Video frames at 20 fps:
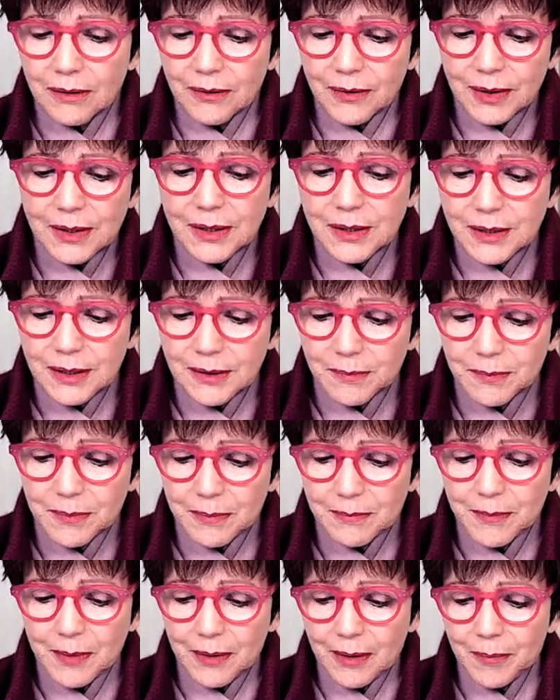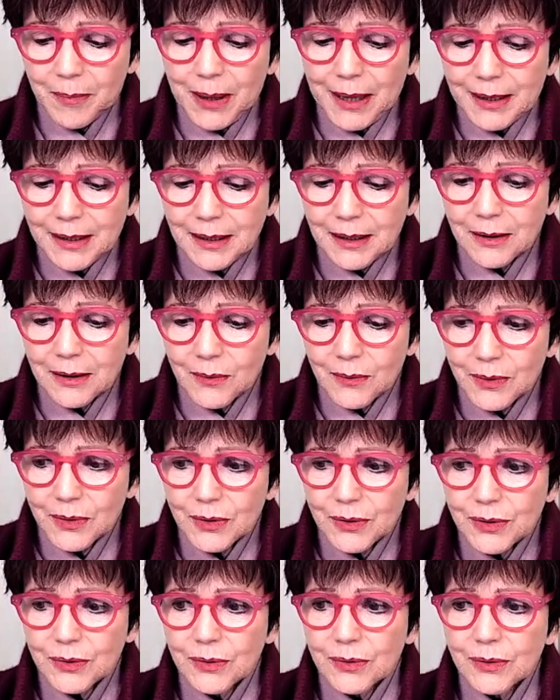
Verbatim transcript: this is the, a painting I want to do.